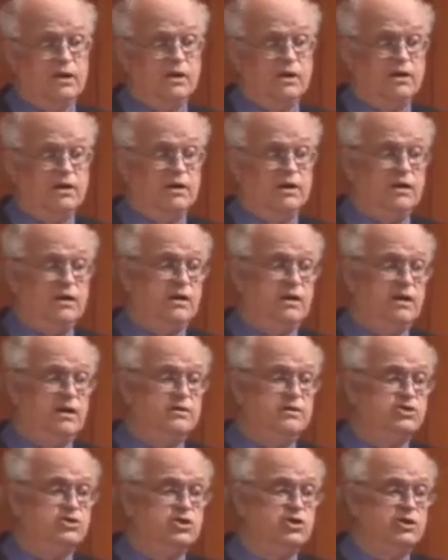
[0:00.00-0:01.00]
Uh,
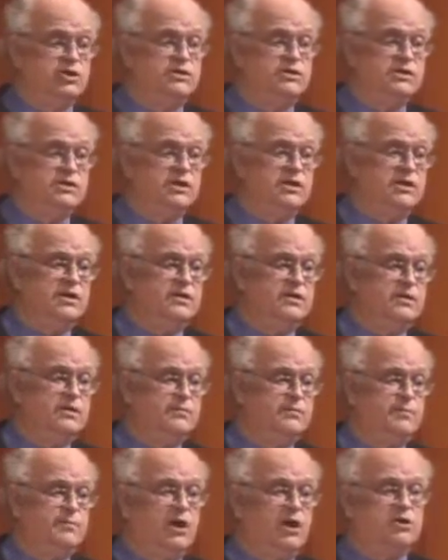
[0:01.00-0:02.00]
should
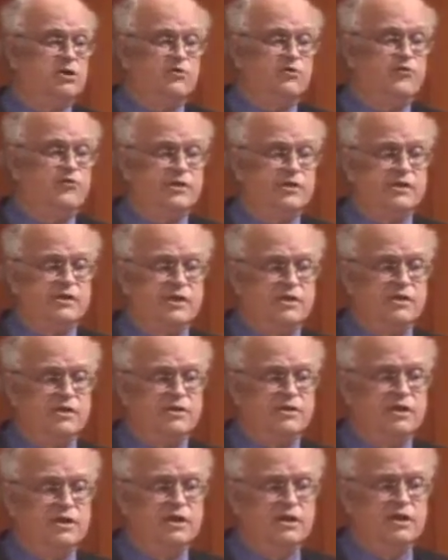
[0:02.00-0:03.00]
uh, particle
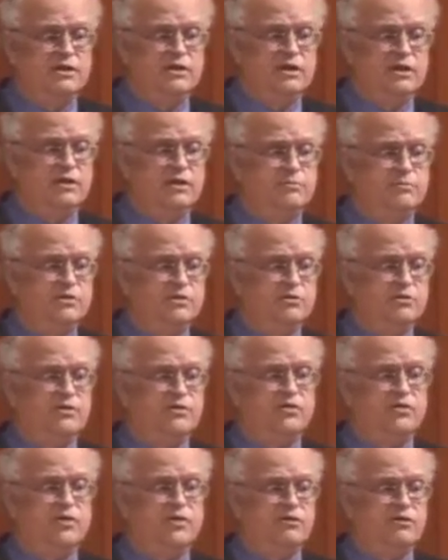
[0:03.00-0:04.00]
physicists uh, produce
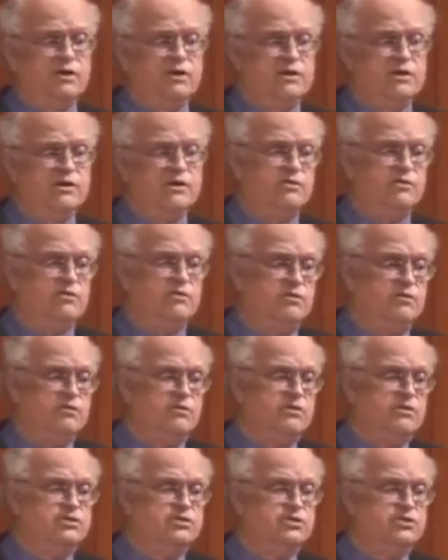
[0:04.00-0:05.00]
the theories
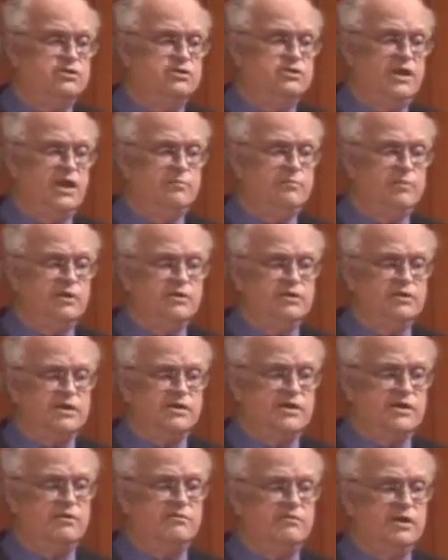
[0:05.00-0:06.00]
or should they build
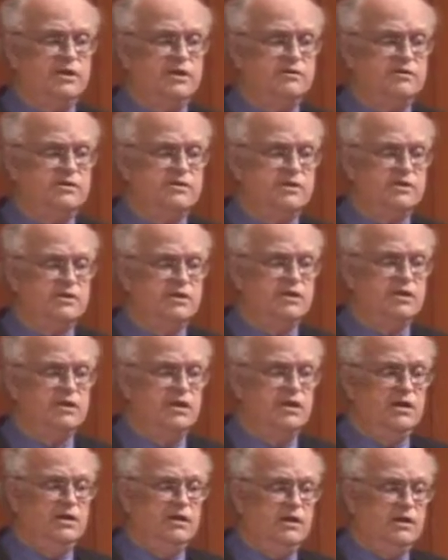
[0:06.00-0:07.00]
accelerators?
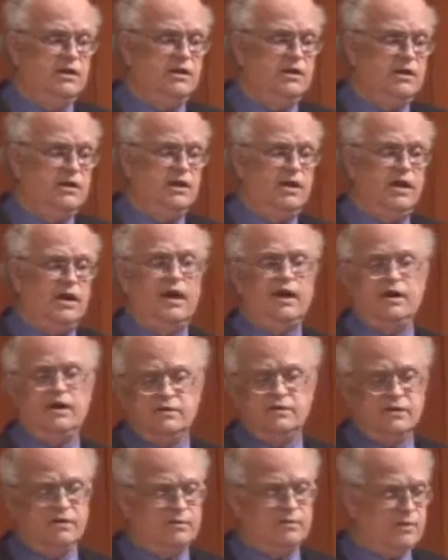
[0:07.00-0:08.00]
Uh,
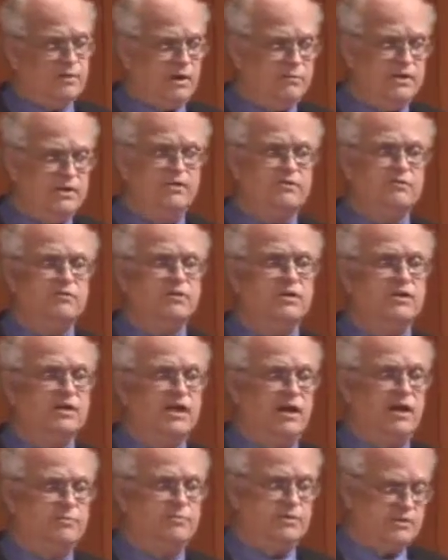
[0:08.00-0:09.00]
and there are probably other
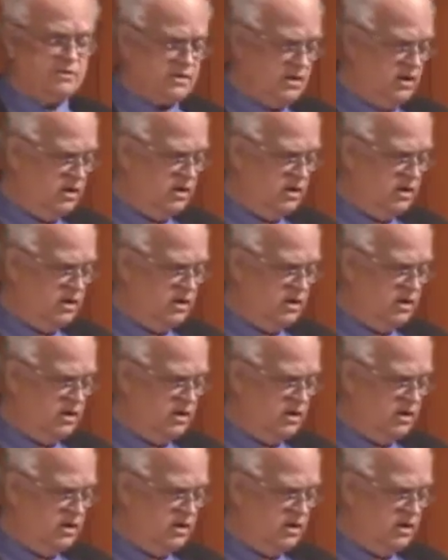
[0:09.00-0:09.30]
examples.